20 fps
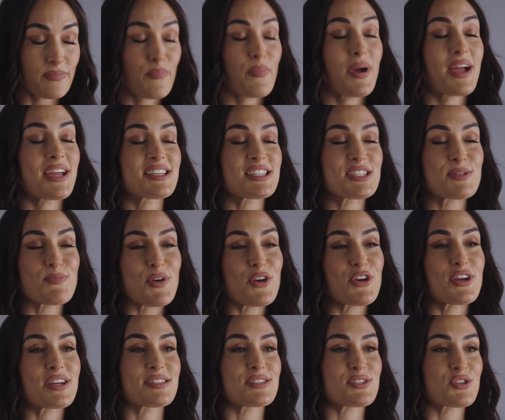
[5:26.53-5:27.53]
My
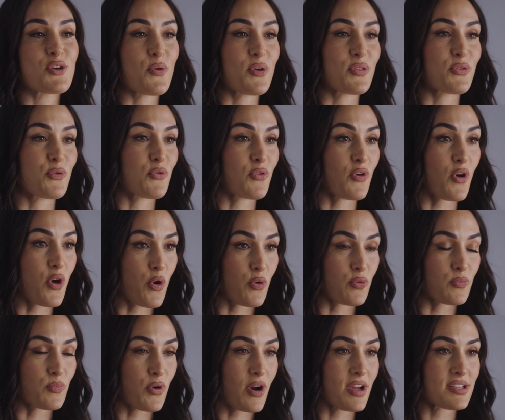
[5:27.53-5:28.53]
experience going through the
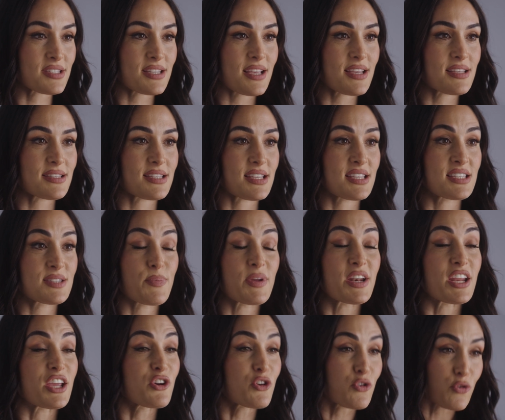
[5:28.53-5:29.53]
hone process has been
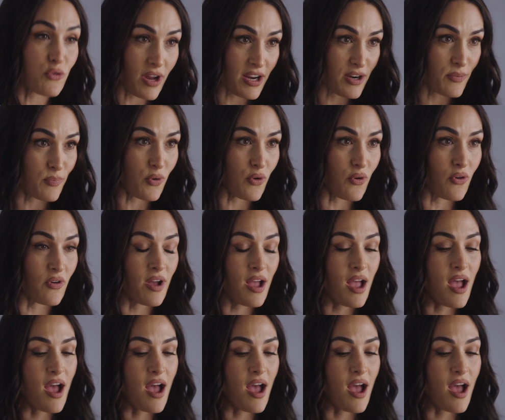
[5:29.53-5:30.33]
incredible.